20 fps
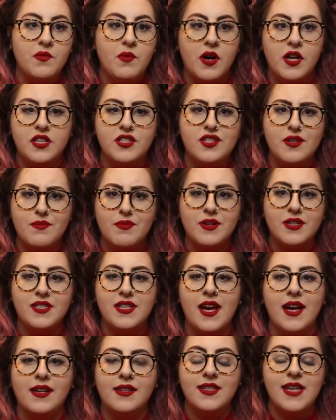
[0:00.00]
wanted to
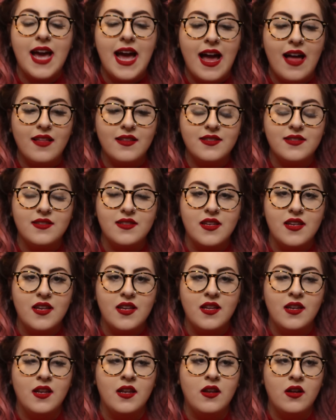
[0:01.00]
protect Allison
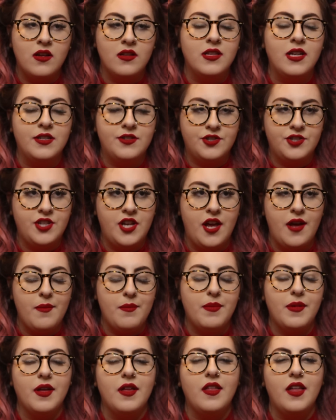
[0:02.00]
and all that
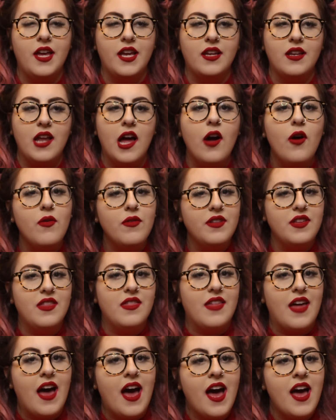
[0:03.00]
shit, but, like, not only
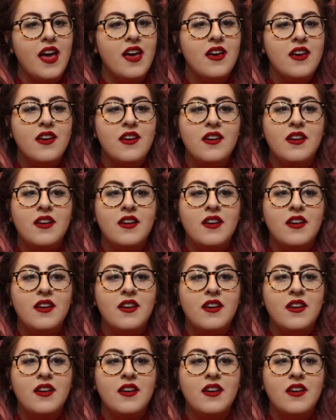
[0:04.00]
that,